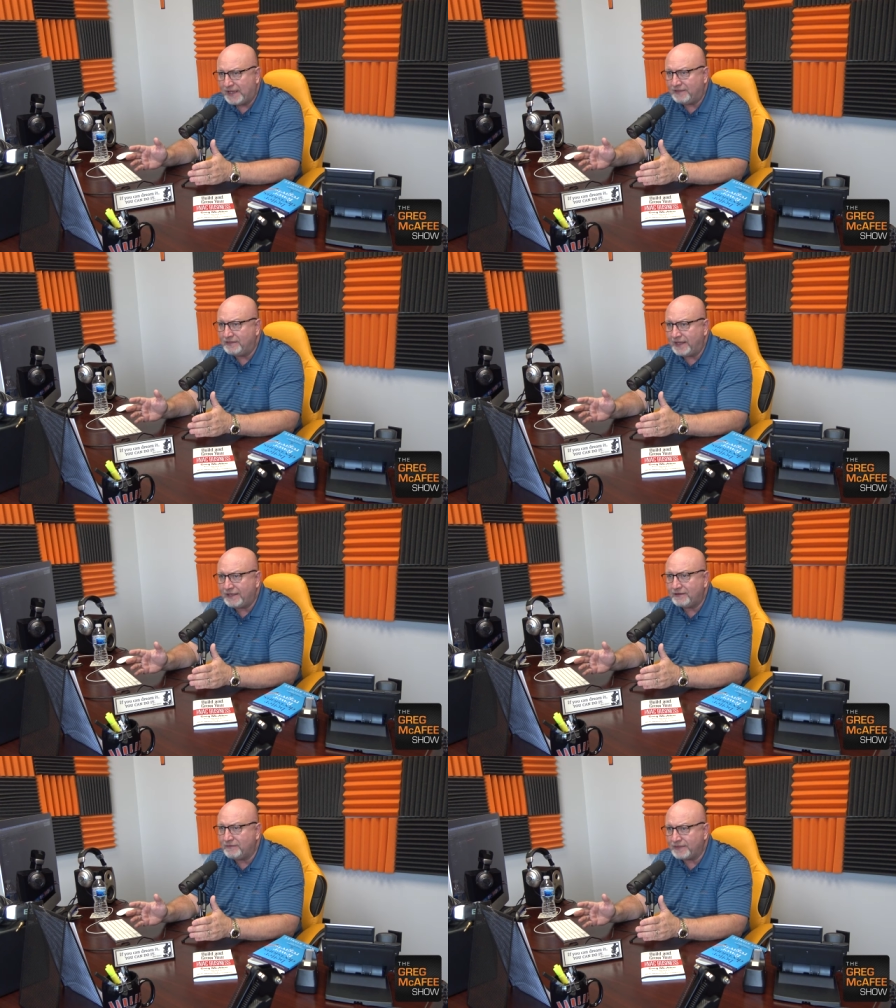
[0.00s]
and
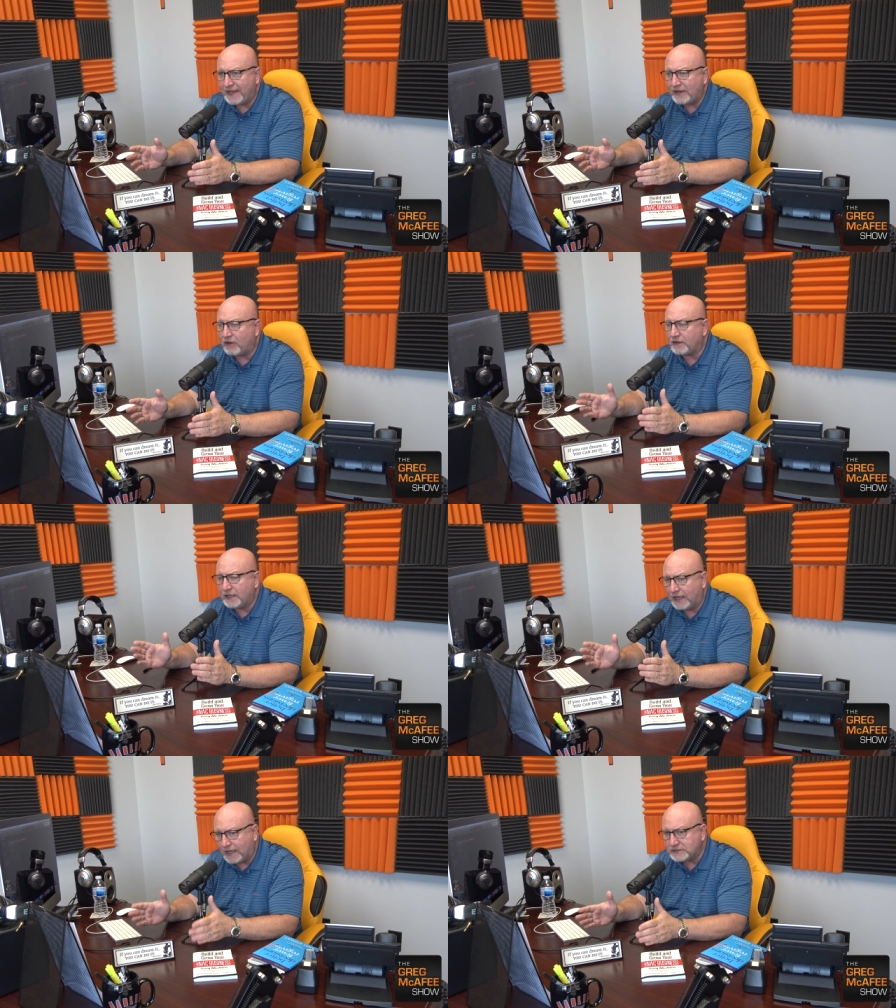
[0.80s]
they they are
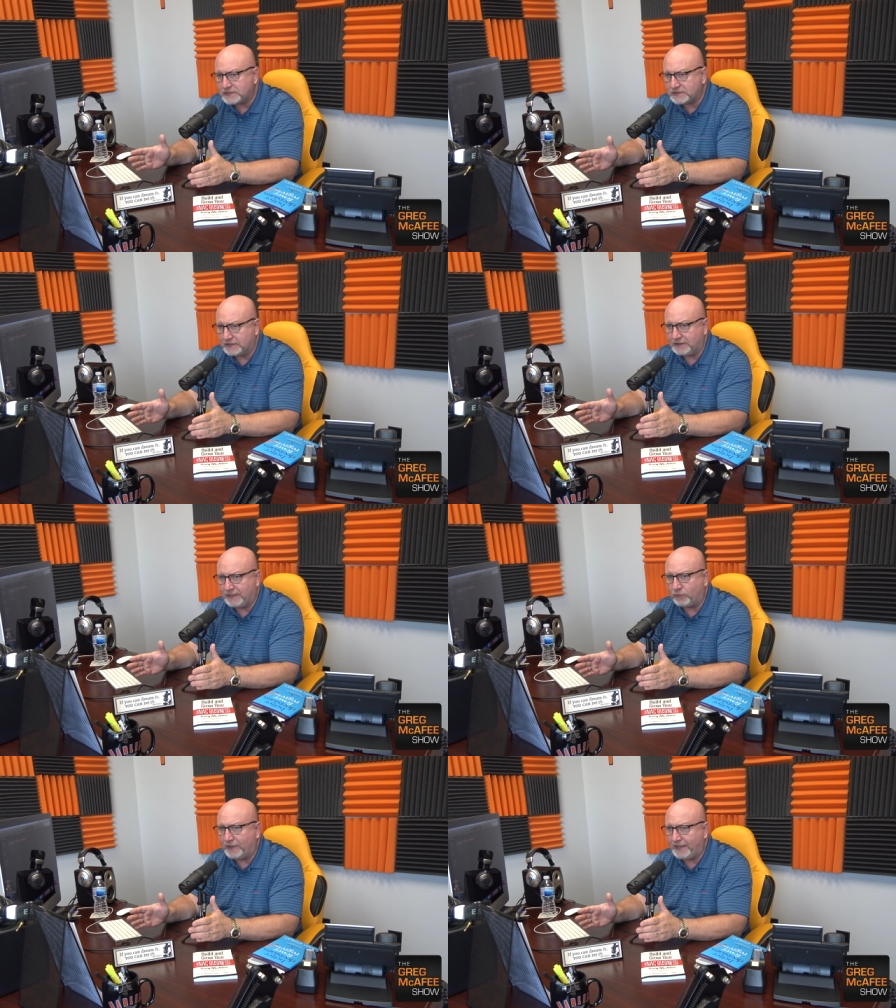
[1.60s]

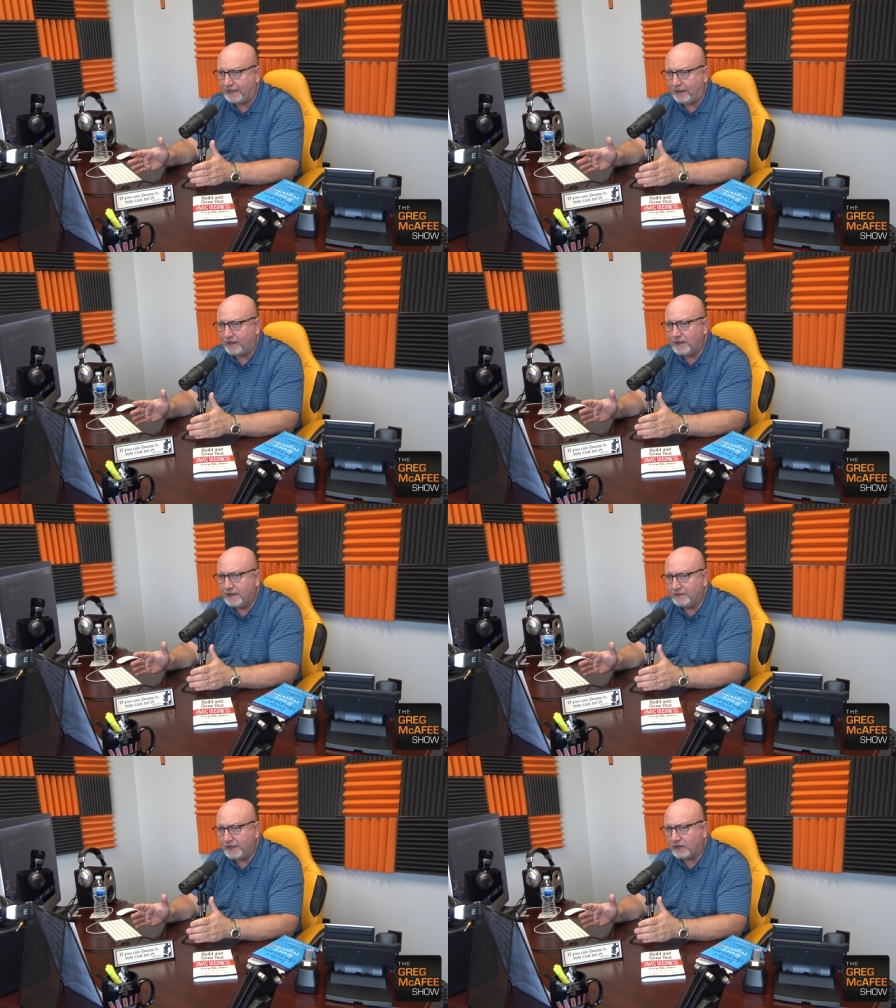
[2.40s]
constantly reading
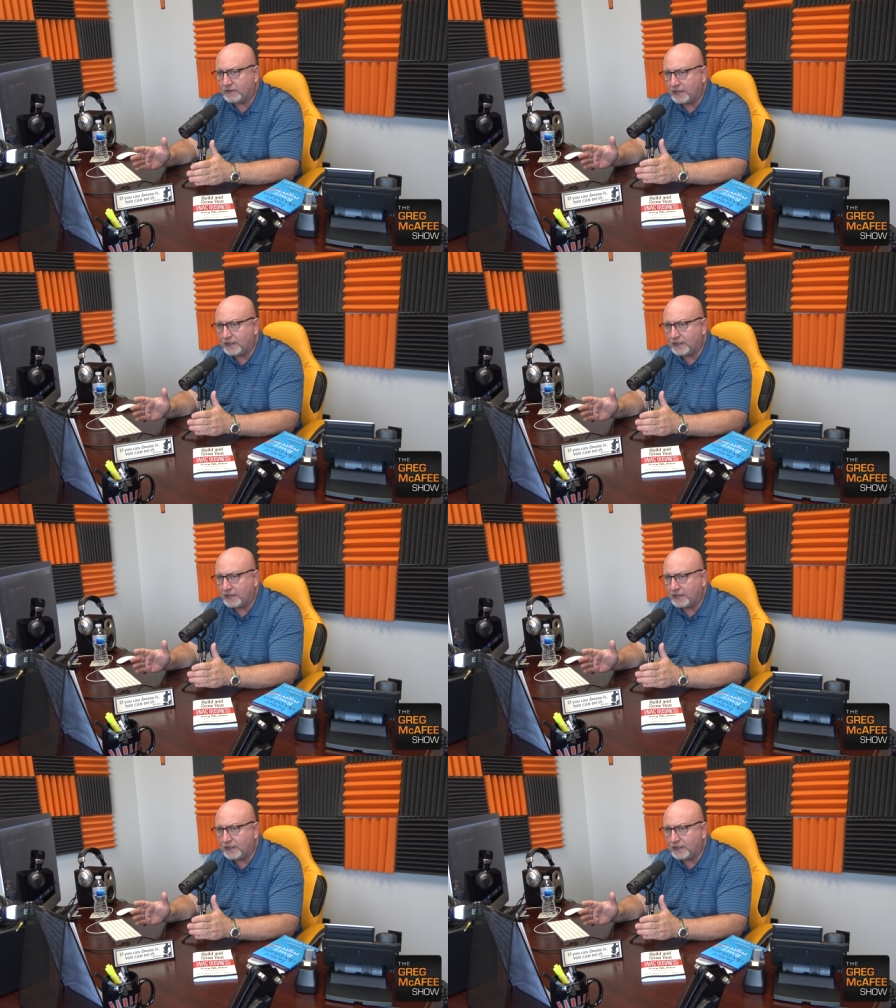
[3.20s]
they are